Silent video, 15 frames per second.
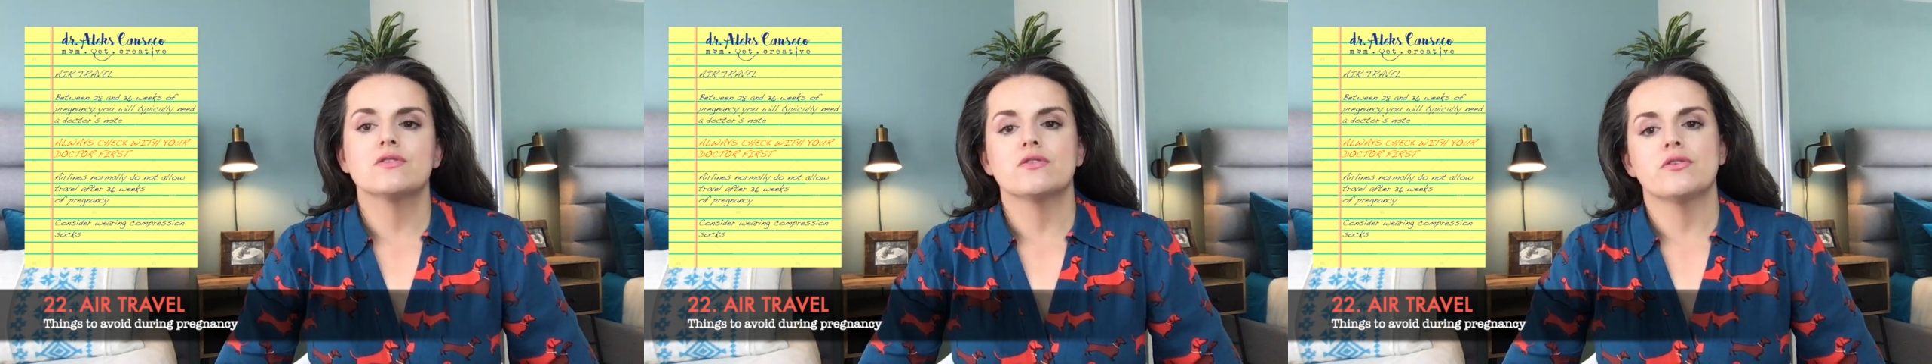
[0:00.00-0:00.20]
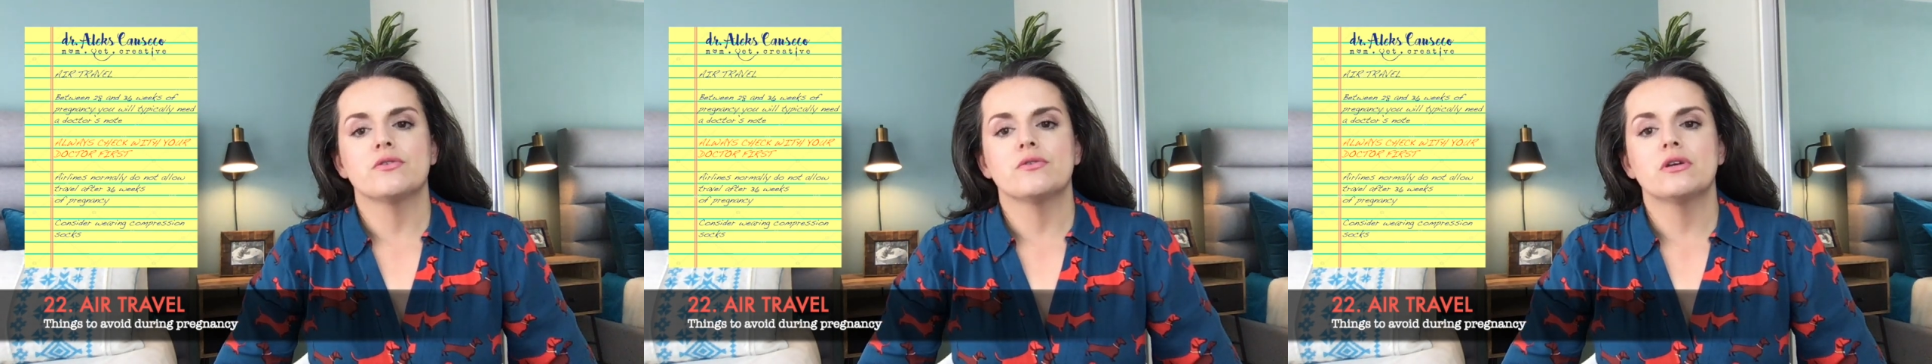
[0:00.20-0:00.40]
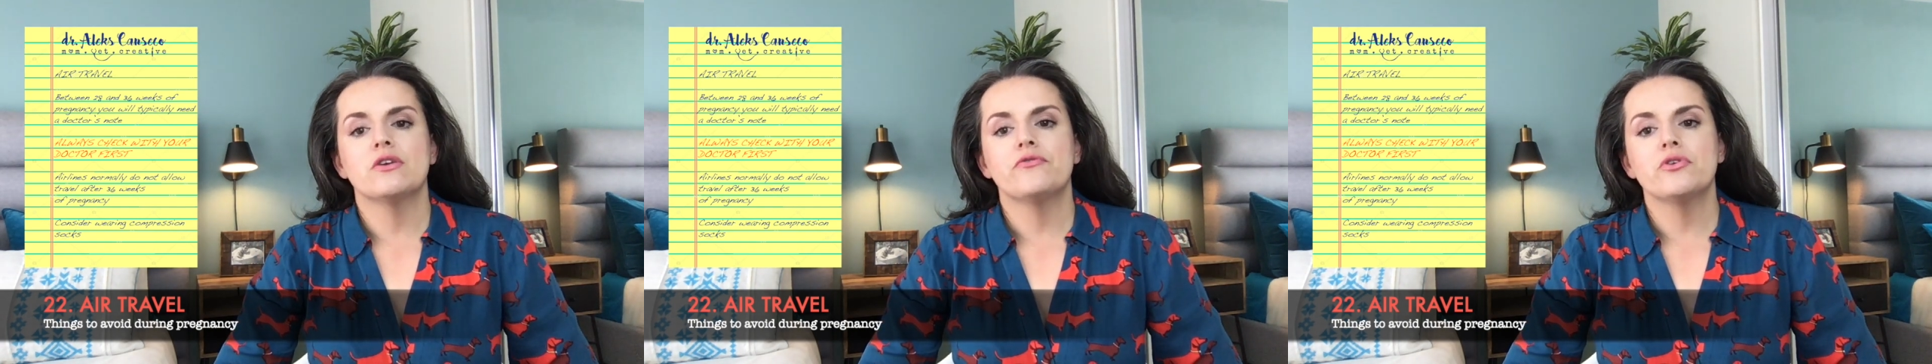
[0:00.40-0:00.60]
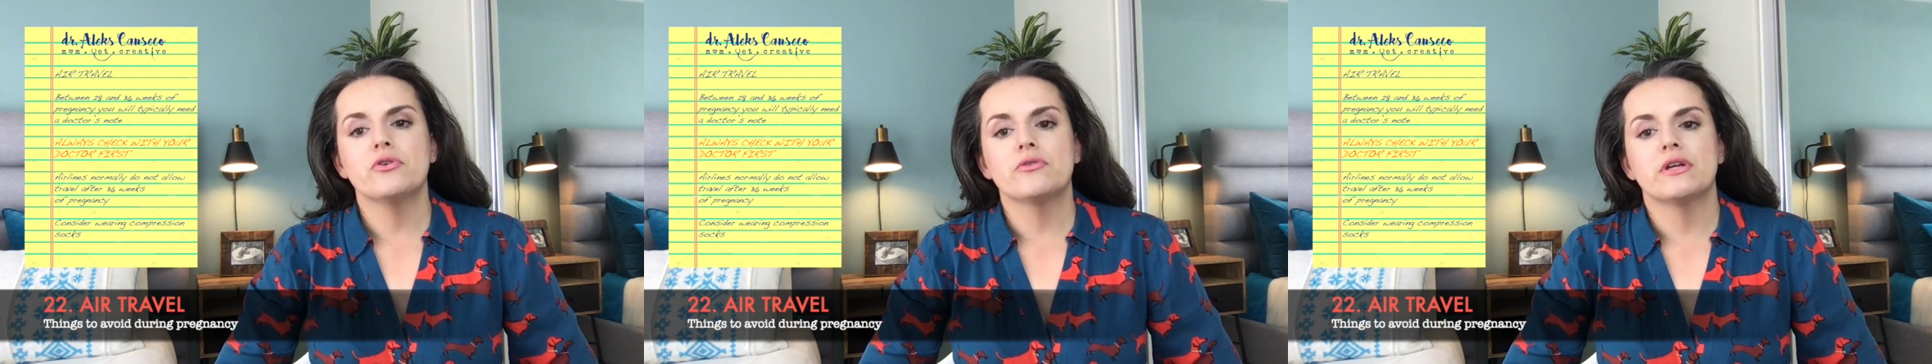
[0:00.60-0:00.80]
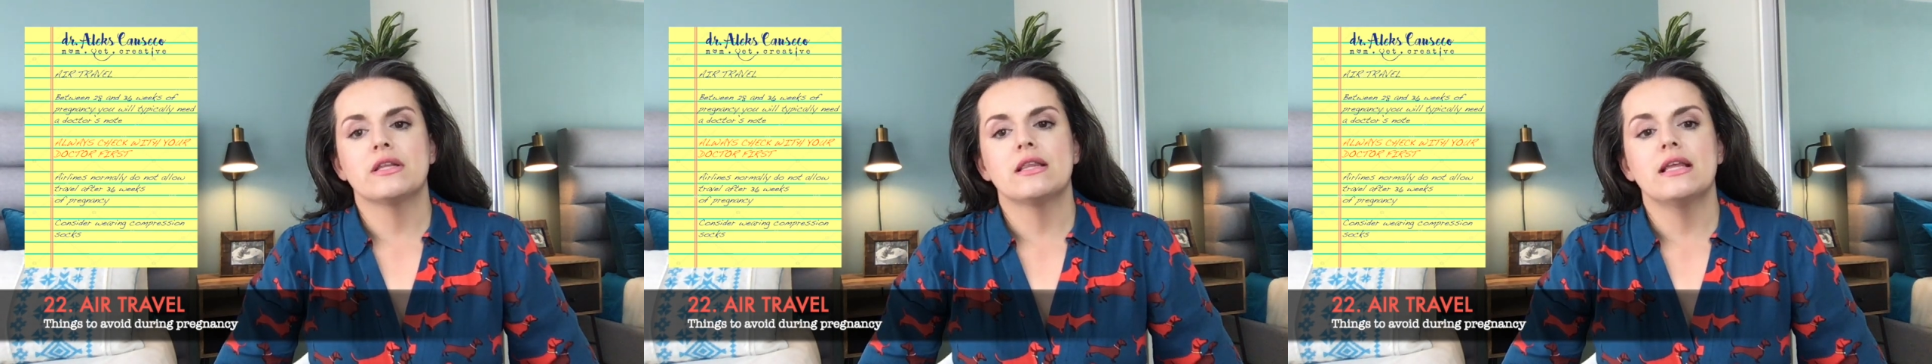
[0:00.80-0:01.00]
So if
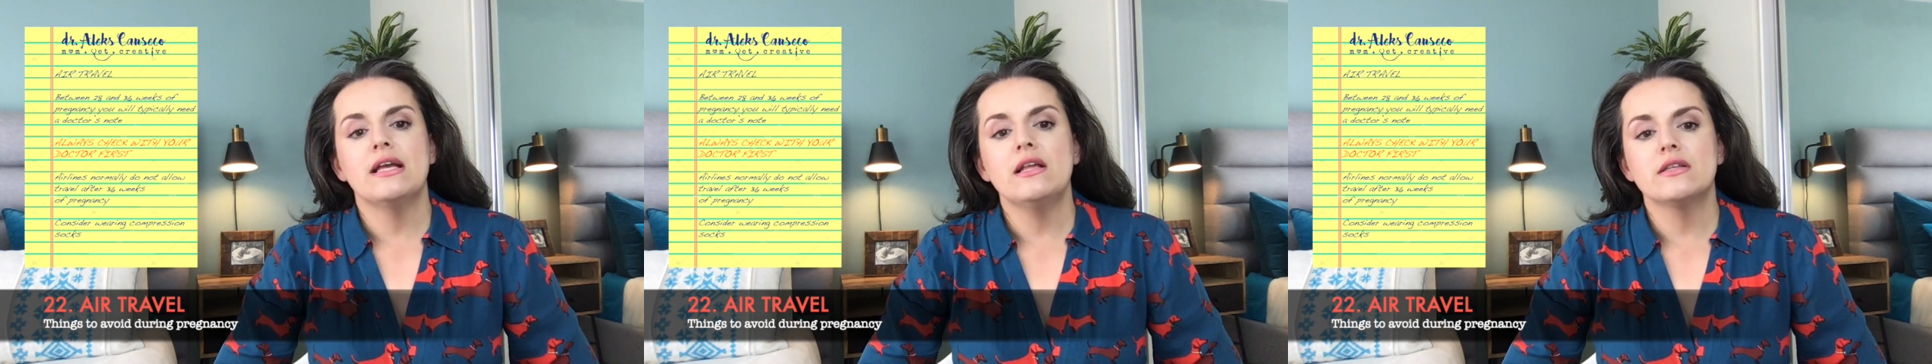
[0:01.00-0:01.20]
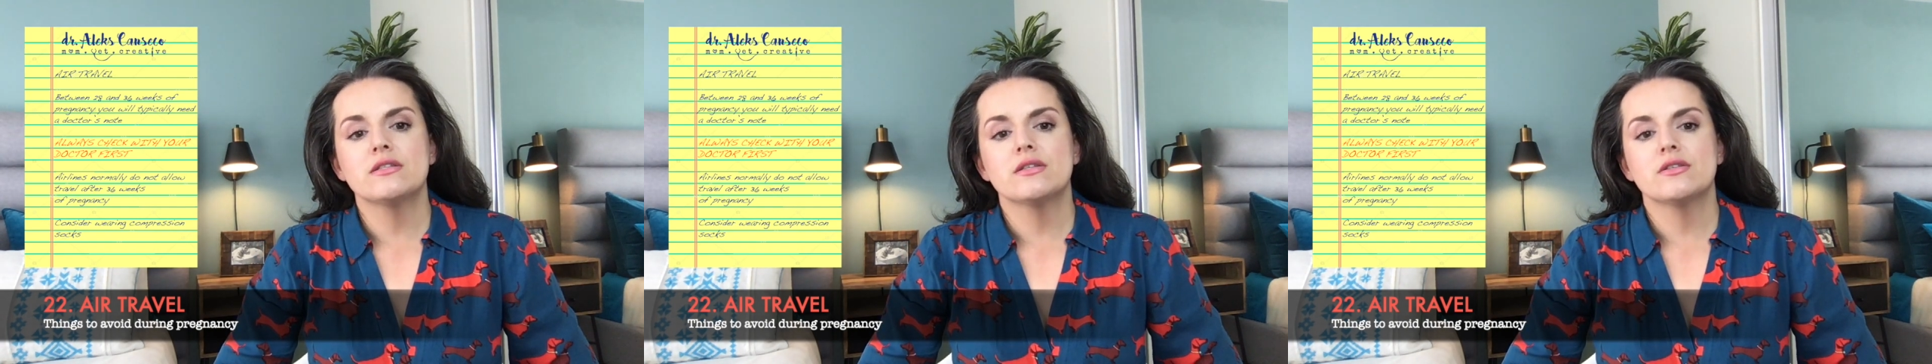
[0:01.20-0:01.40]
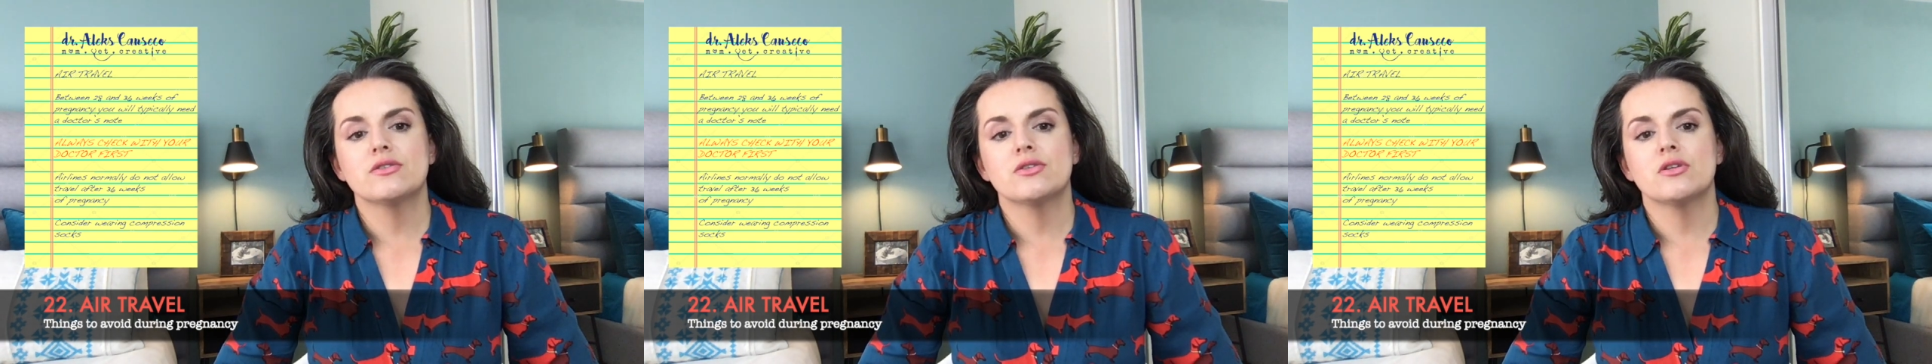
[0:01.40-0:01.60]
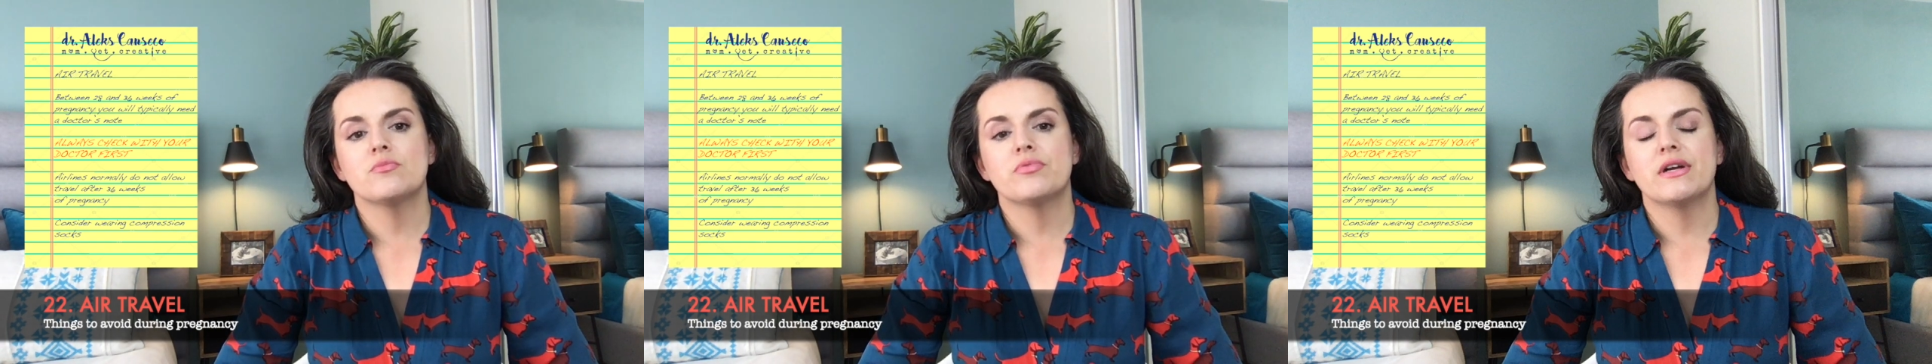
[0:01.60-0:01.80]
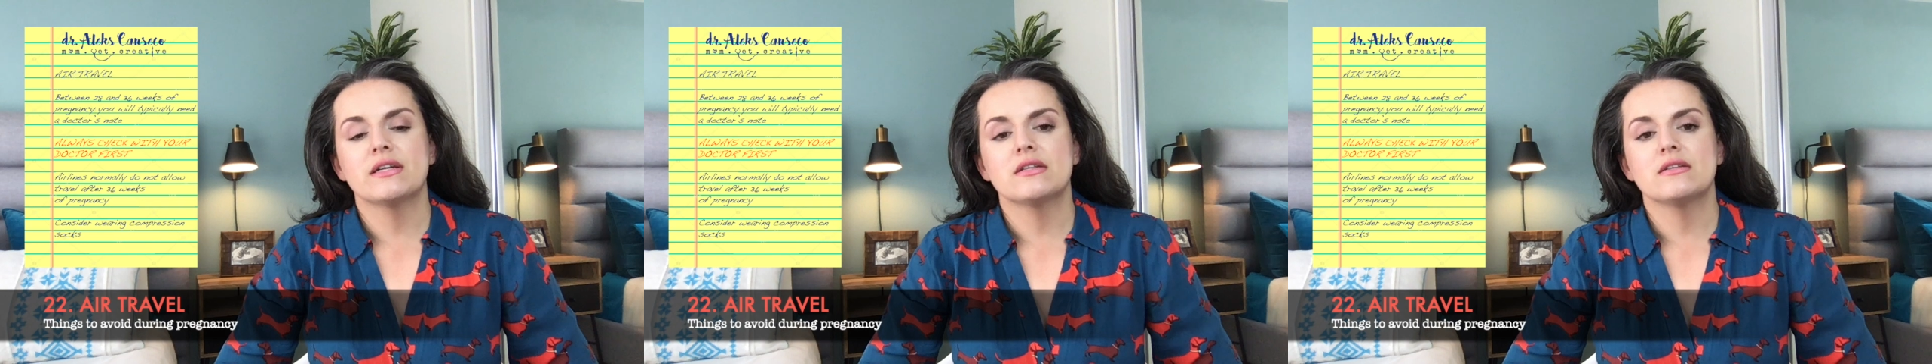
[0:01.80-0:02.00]
you're in late term
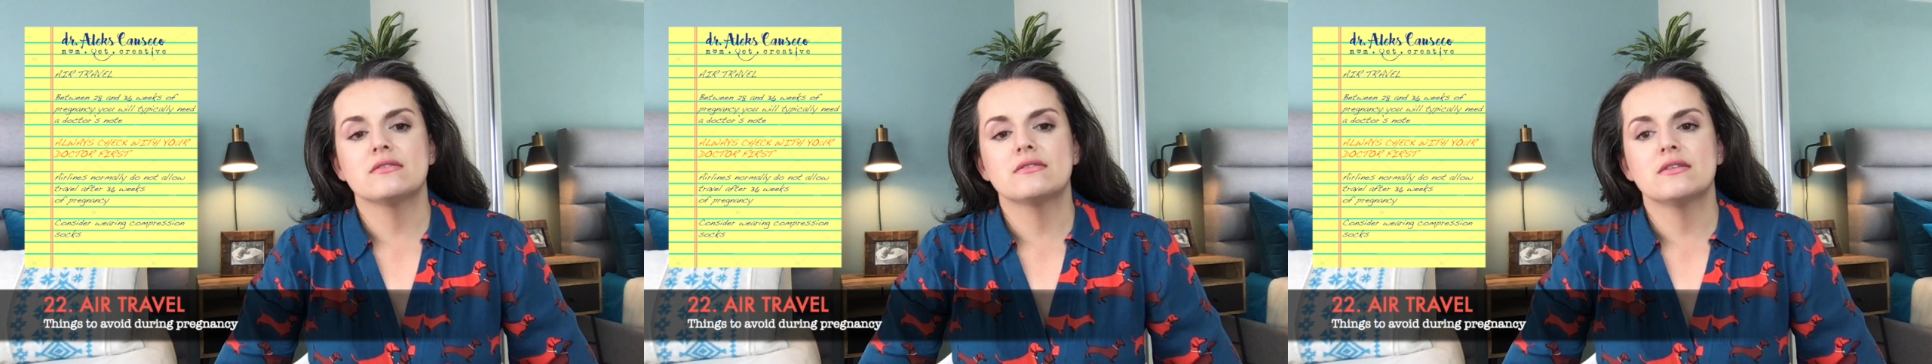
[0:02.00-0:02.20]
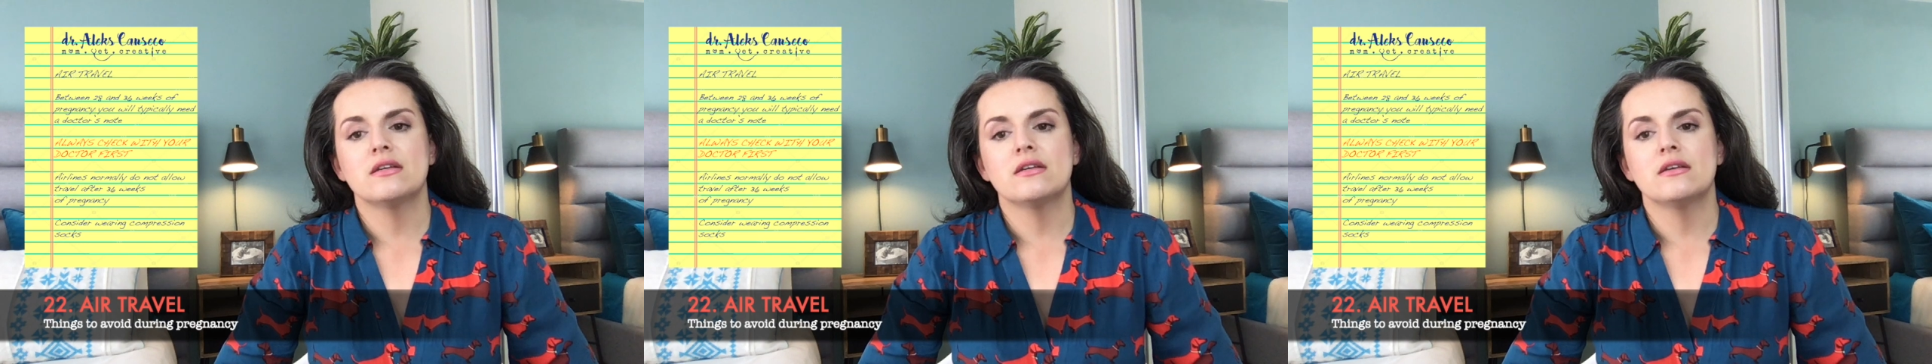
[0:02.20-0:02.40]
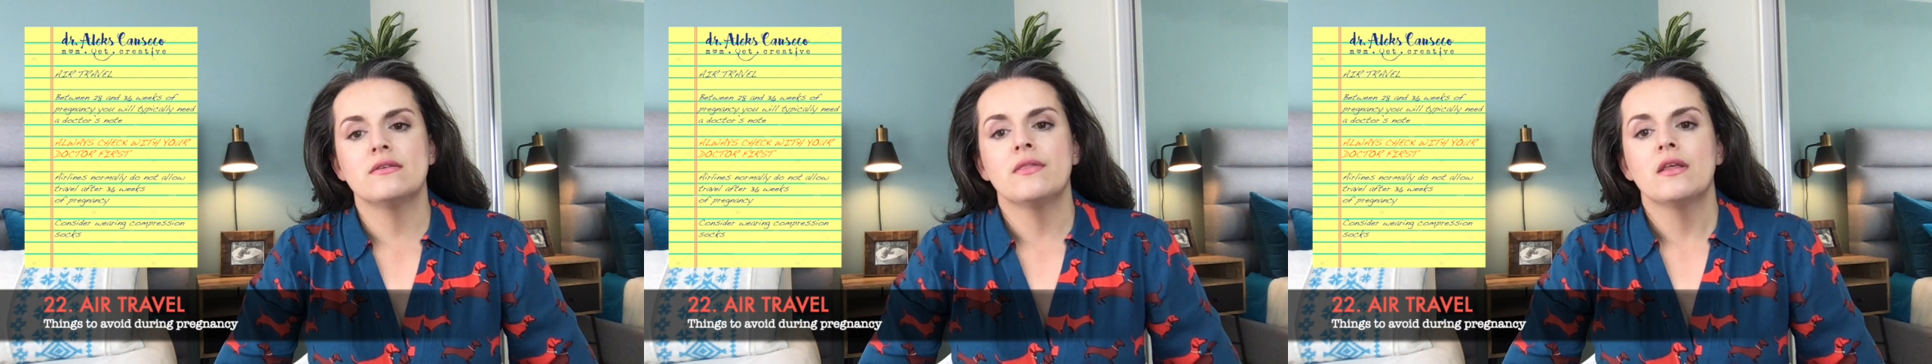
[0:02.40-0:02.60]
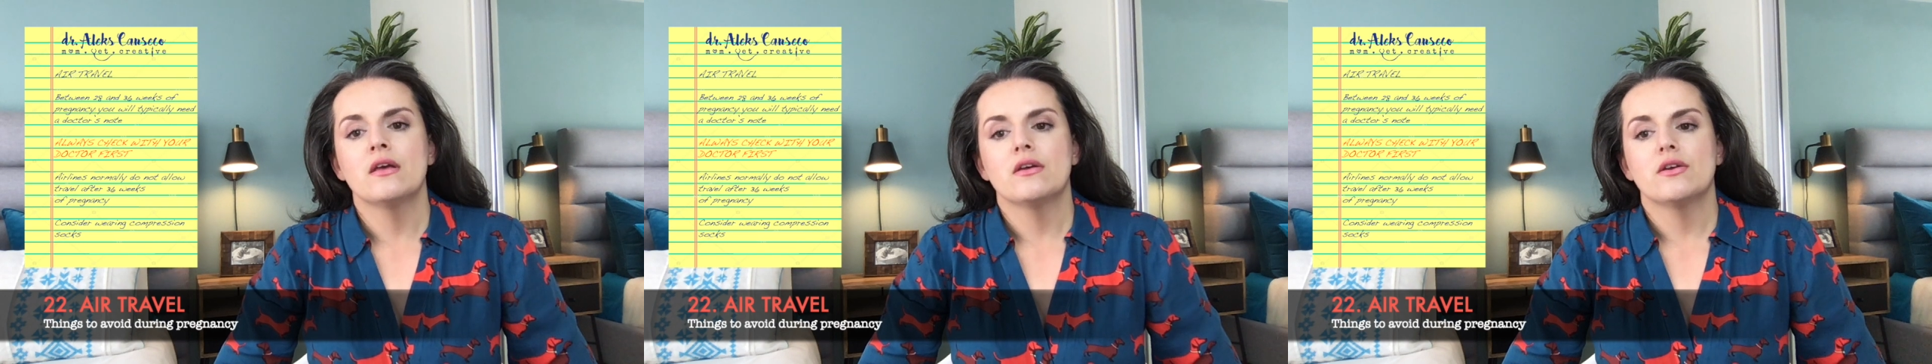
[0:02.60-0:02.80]
pregnancy,